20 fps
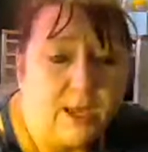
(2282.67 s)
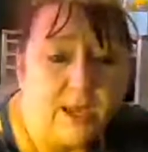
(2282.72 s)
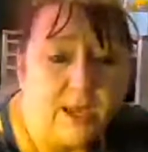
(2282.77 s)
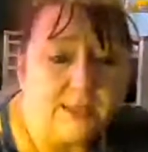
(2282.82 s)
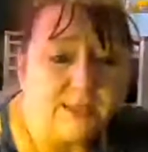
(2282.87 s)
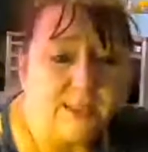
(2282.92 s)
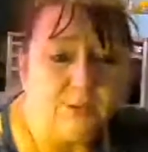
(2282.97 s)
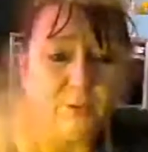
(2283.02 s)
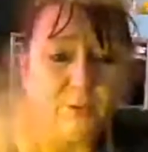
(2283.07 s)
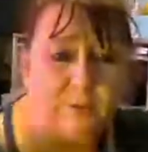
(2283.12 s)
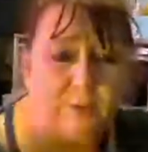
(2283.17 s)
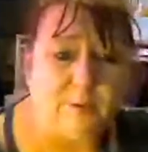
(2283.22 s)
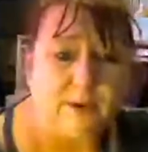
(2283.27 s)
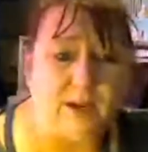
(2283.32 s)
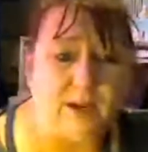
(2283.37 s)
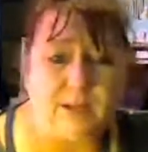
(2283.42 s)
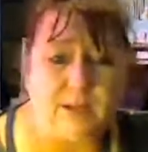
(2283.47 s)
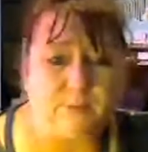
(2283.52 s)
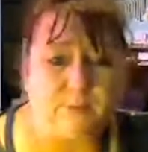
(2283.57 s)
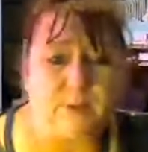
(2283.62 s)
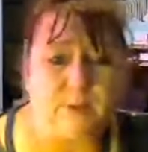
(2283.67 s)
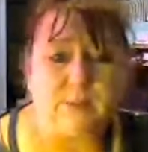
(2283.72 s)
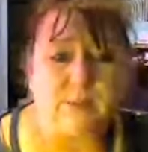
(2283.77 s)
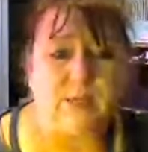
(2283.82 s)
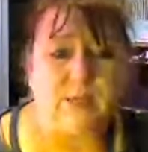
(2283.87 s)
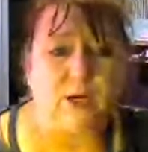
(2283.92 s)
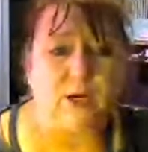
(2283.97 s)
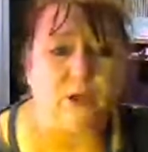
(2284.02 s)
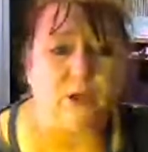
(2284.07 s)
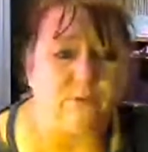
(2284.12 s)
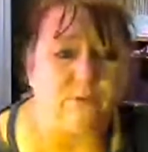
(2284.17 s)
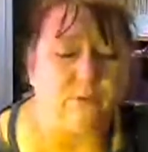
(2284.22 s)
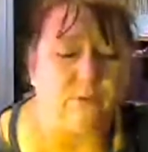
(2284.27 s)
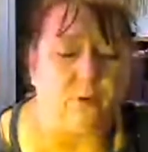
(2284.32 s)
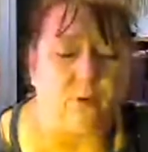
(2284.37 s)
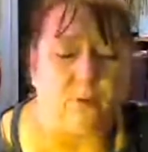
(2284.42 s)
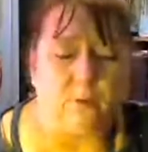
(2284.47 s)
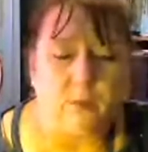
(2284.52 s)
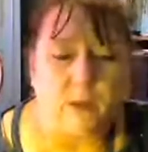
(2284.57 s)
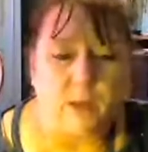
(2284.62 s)
Etsy would have been the last place I'd have looked
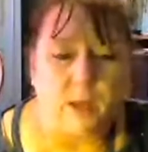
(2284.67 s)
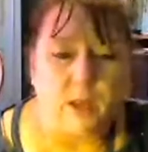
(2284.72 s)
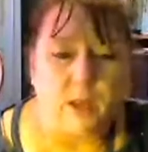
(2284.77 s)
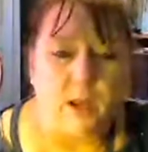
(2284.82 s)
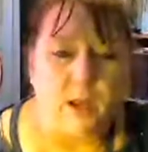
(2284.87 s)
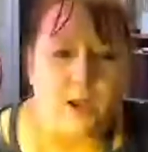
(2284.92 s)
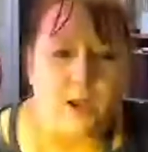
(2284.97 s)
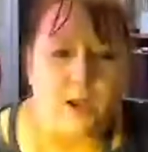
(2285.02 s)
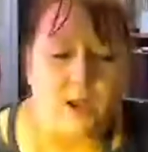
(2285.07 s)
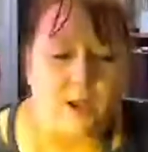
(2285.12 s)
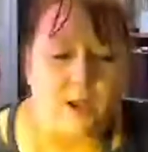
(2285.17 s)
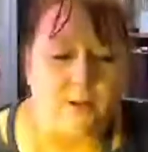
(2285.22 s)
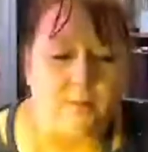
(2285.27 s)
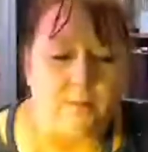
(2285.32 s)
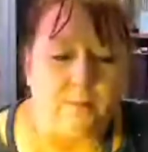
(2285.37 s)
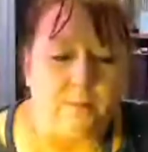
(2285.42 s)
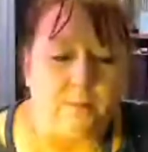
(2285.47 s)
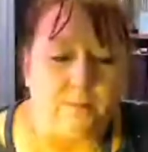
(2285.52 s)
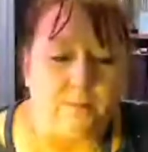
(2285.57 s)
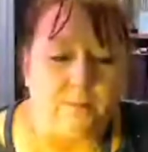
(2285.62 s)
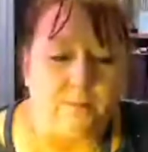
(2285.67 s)
for them.